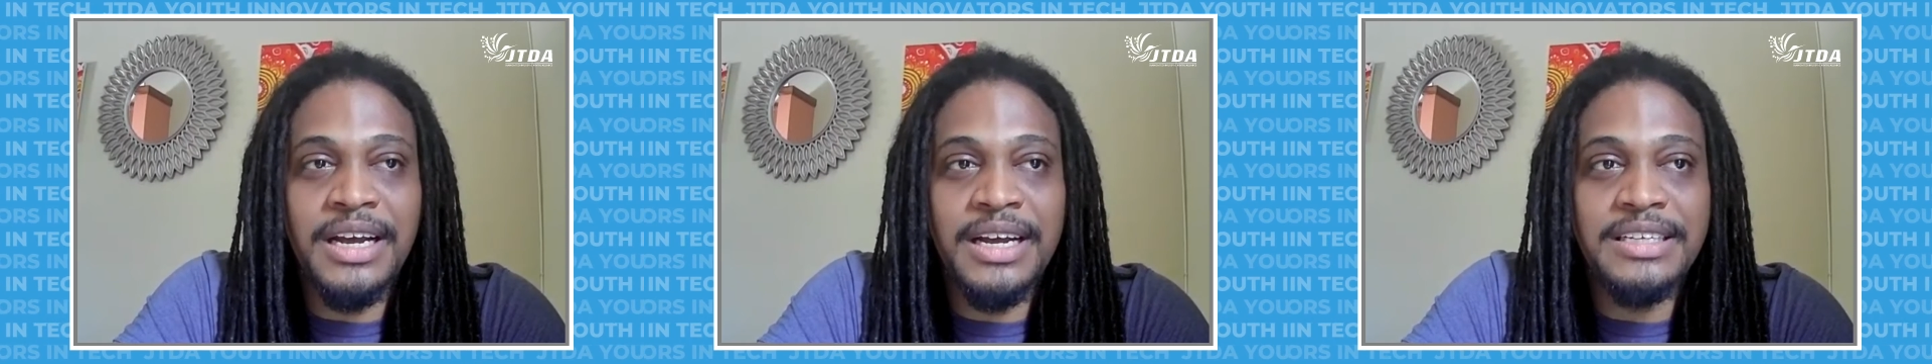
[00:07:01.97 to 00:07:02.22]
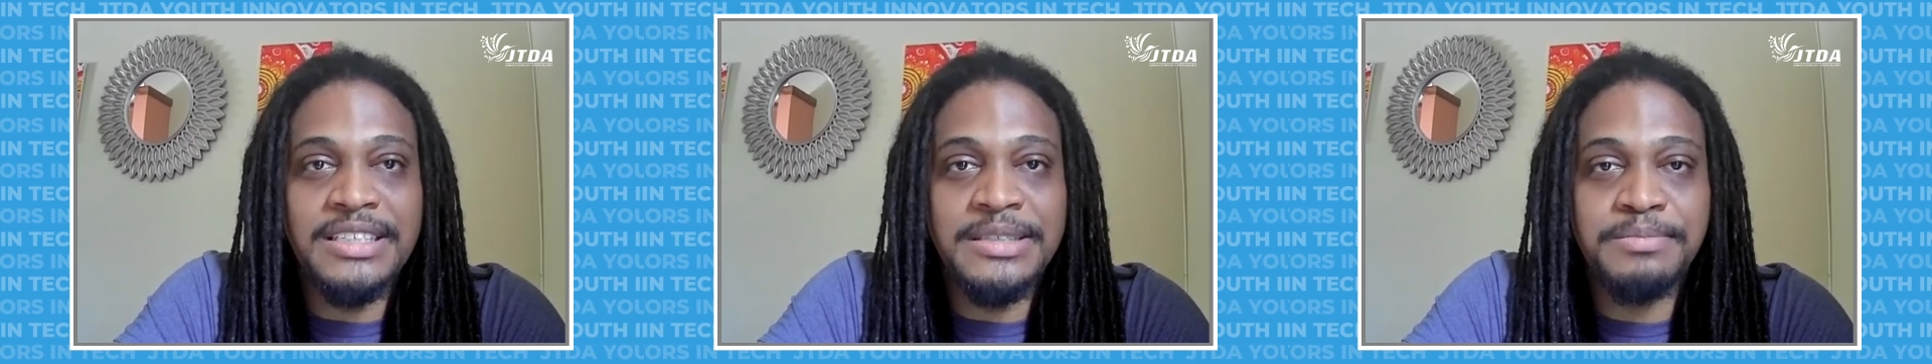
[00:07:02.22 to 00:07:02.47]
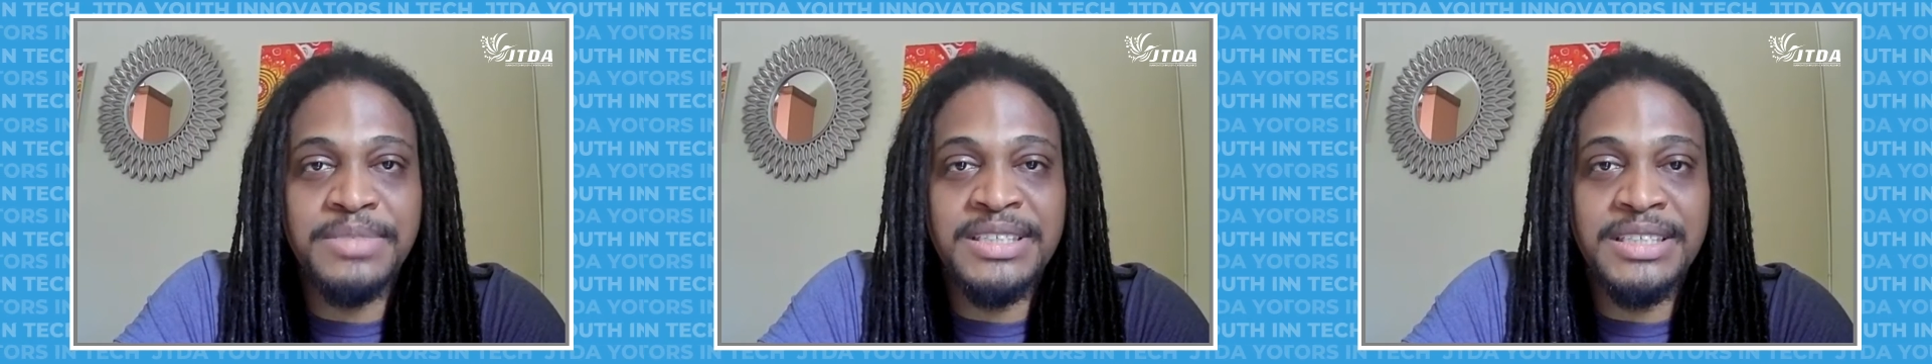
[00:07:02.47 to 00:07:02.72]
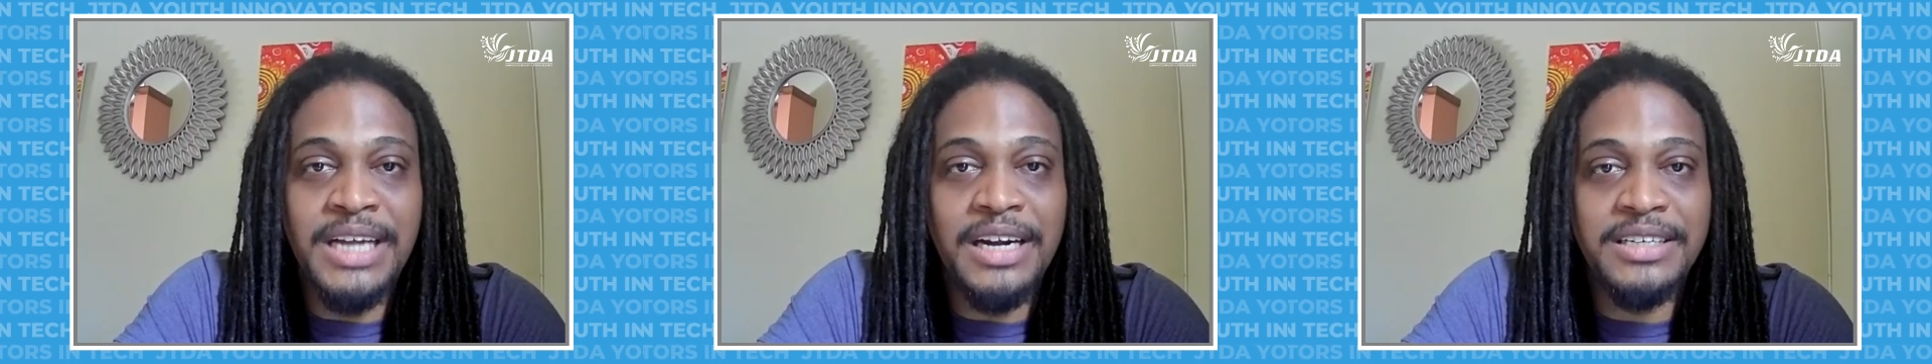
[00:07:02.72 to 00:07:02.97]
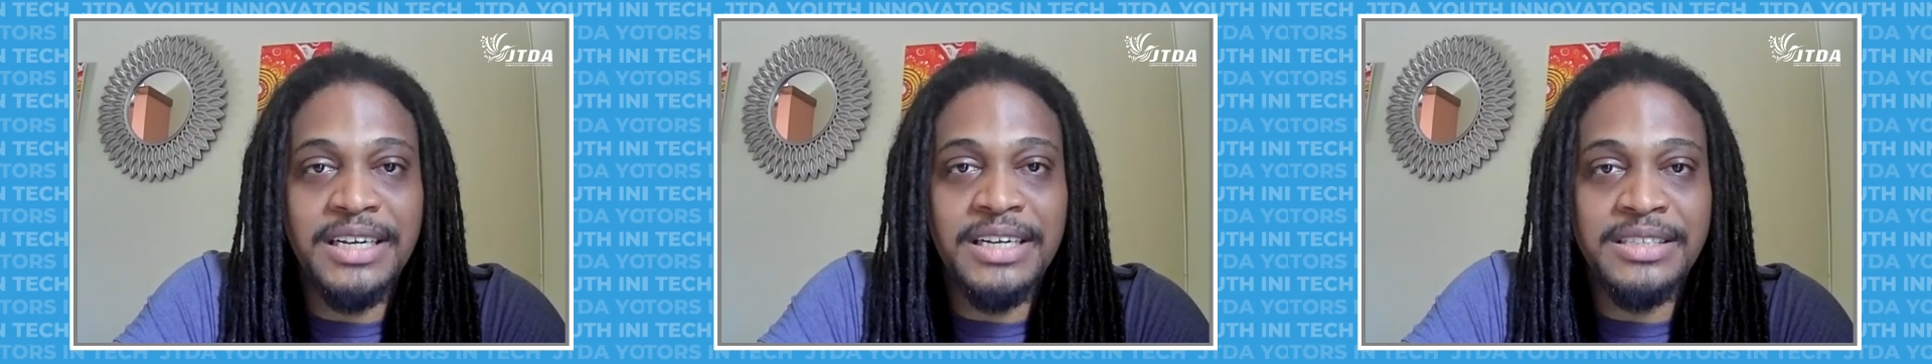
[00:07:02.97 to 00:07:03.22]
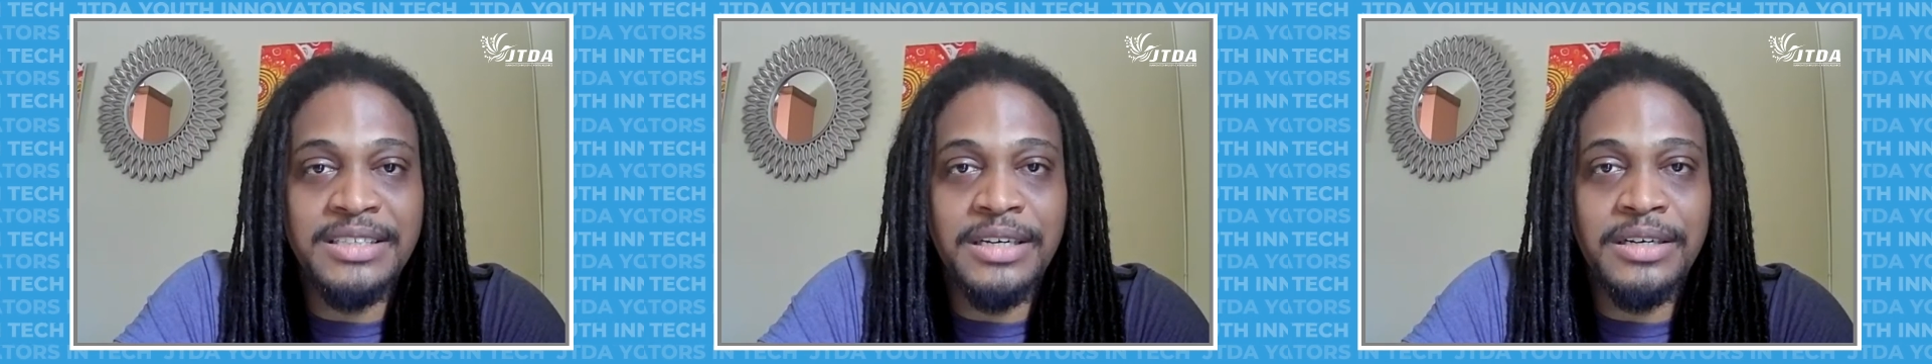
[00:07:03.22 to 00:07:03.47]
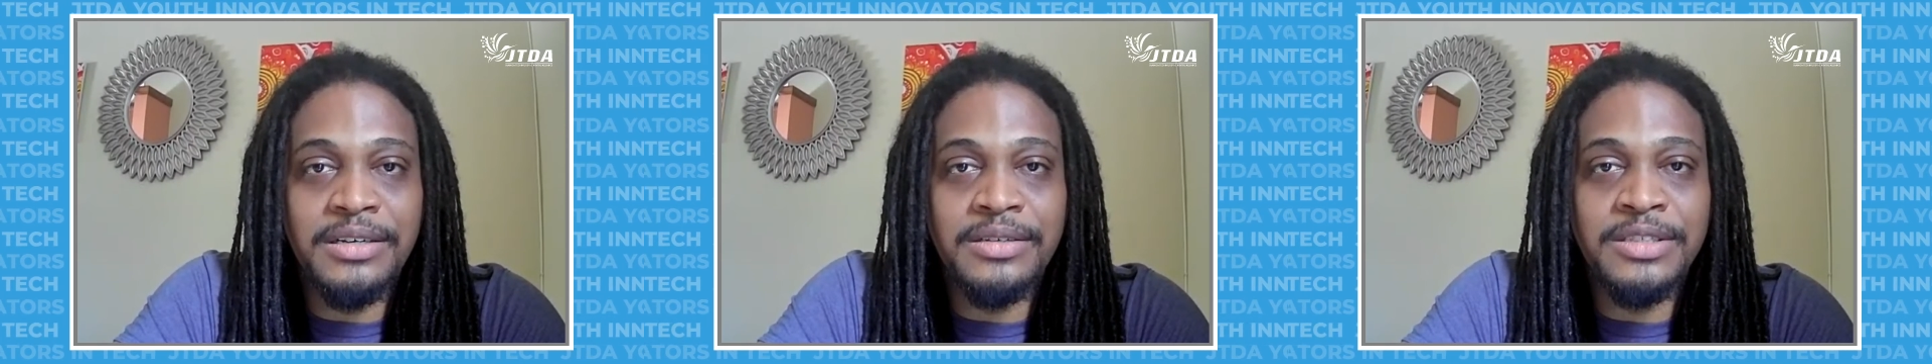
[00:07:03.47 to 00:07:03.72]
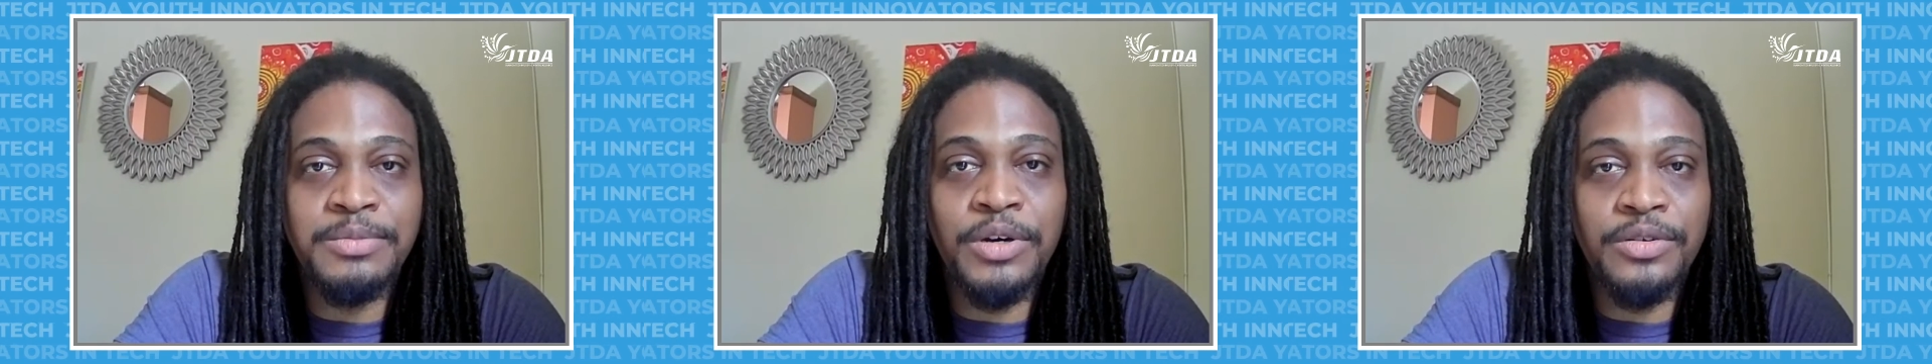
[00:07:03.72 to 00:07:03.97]
has started as a
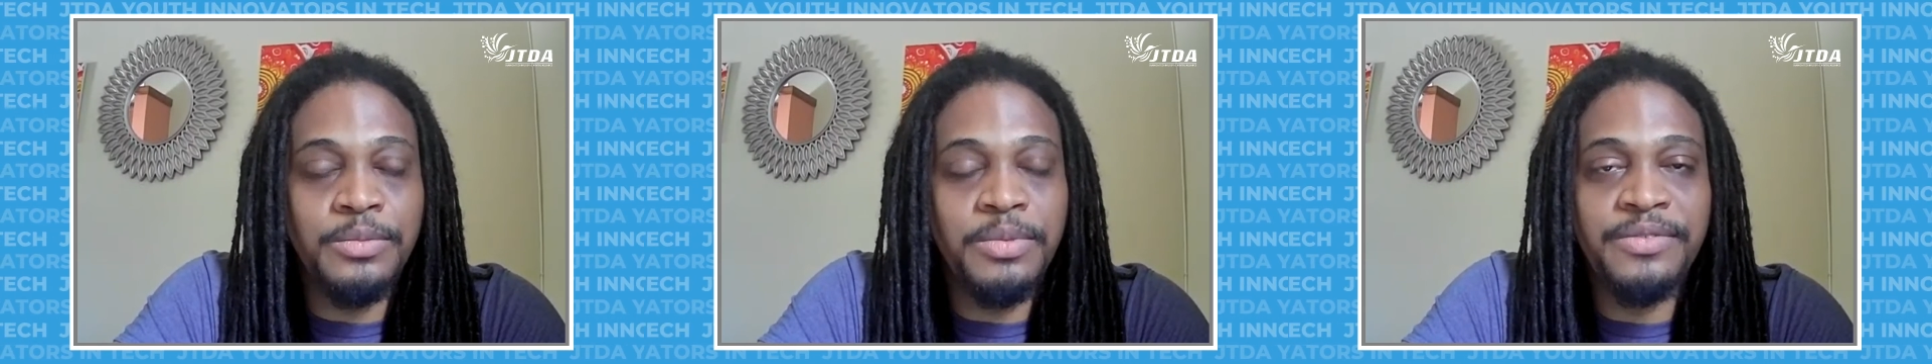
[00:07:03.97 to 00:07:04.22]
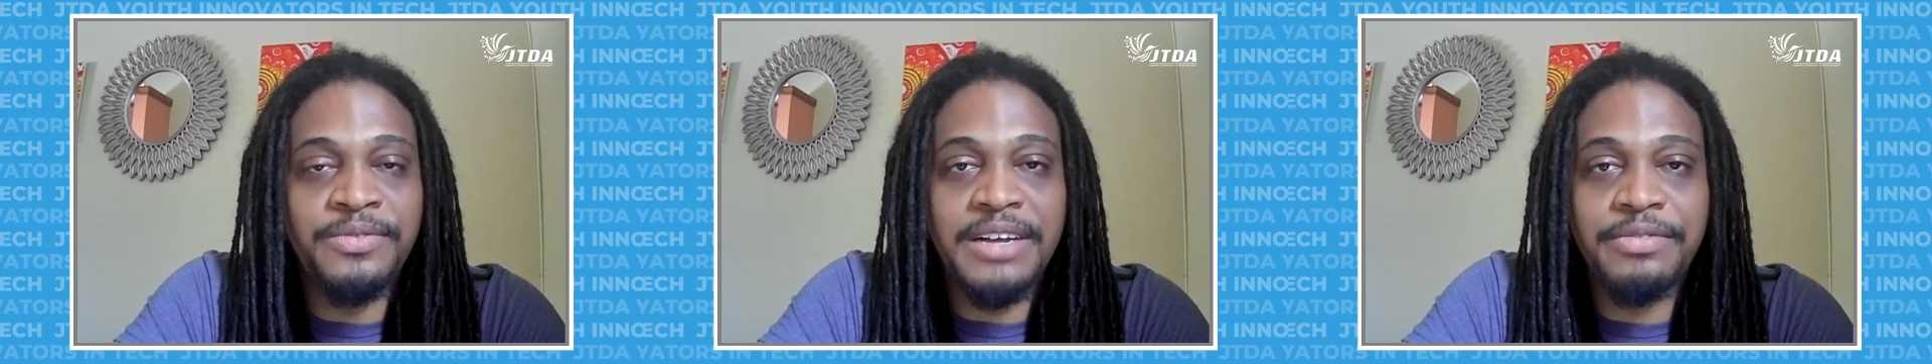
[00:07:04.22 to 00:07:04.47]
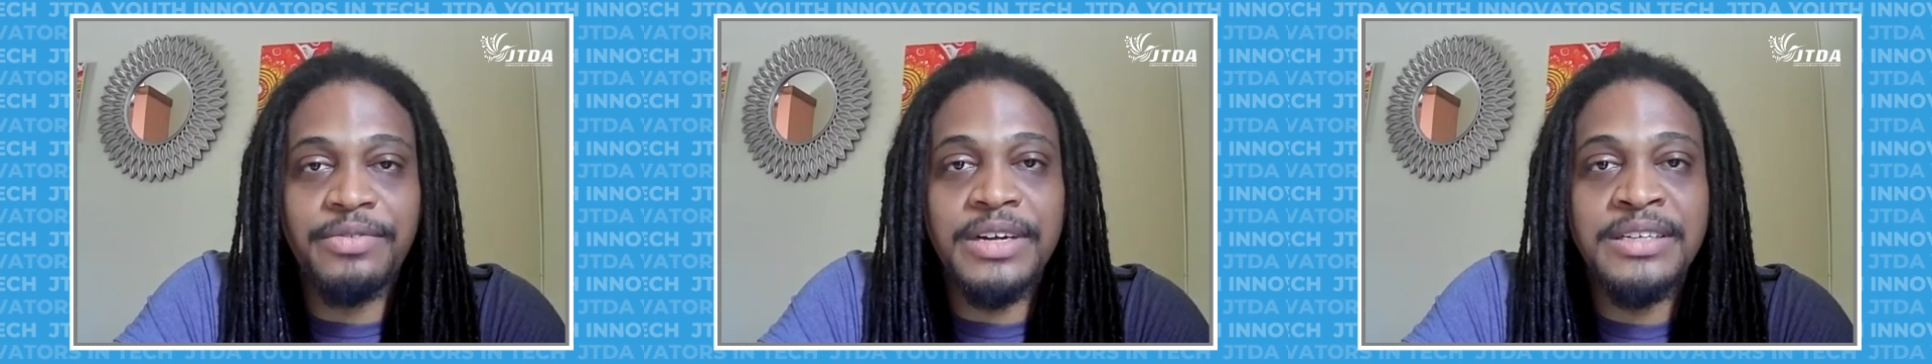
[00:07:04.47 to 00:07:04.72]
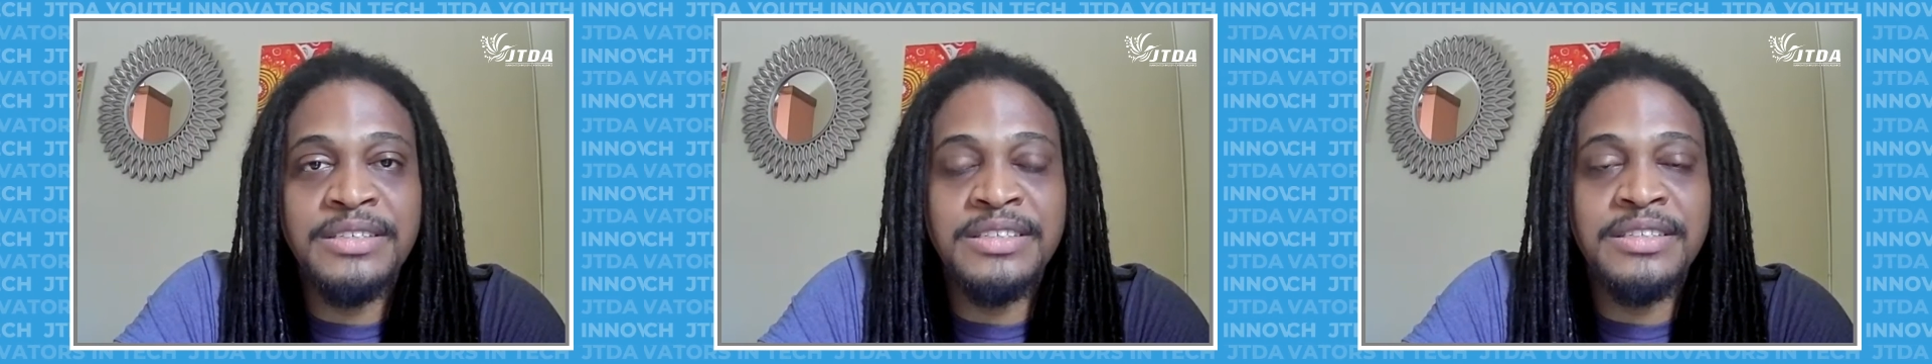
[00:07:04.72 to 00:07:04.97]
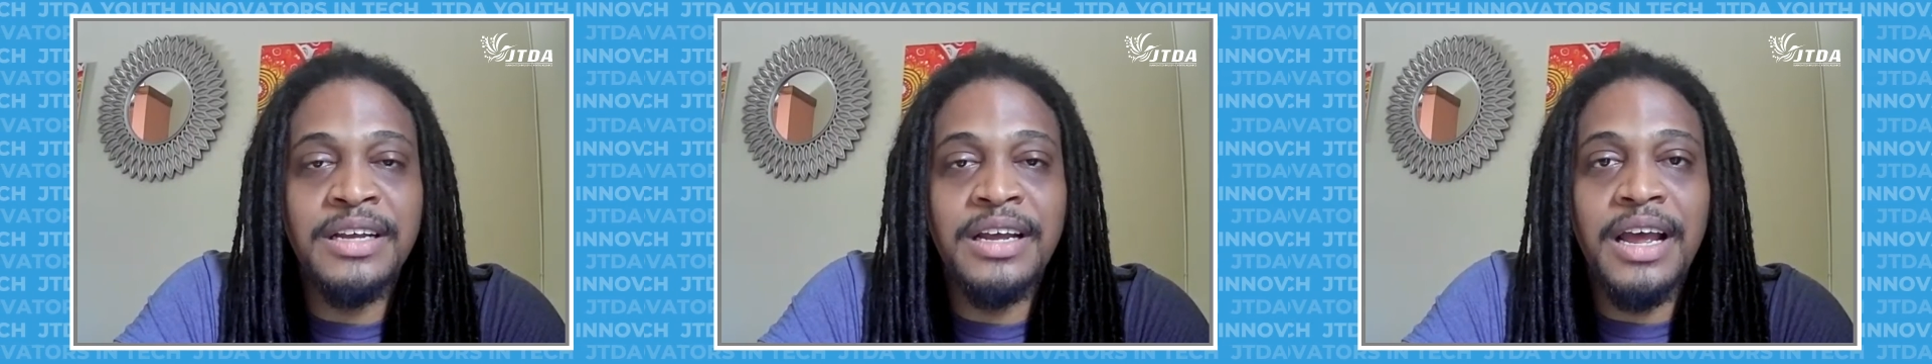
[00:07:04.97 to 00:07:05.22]
small group of 5 friends,